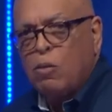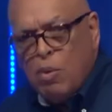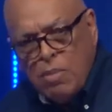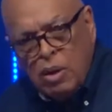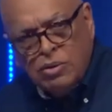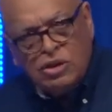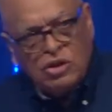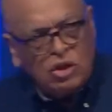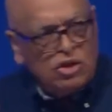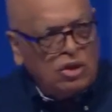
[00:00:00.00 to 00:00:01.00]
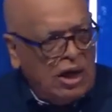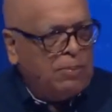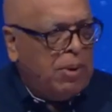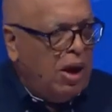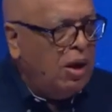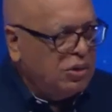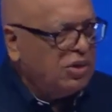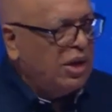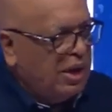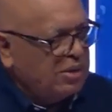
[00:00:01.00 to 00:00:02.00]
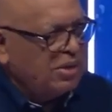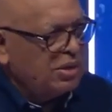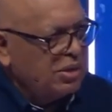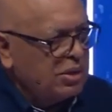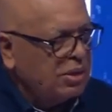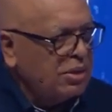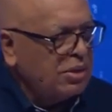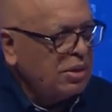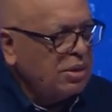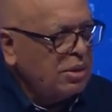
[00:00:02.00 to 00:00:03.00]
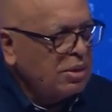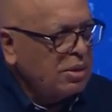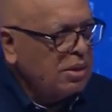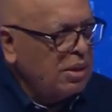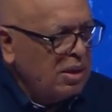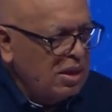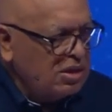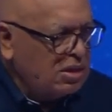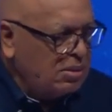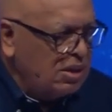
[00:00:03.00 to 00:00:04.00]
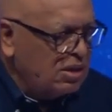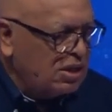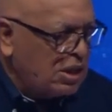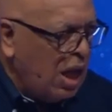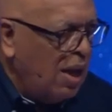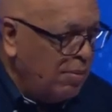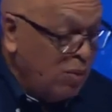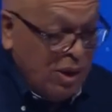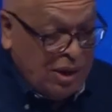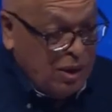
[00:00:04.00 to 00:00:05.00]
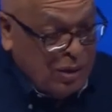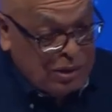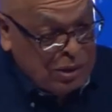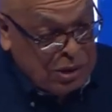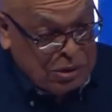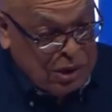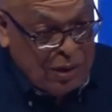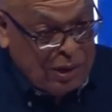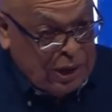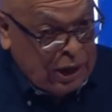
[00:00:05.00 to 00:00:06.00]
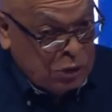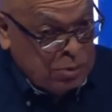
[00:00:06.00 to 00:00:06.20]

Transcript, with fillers: Well, Moses, just like Paul says, and this, this psalm really you can consider an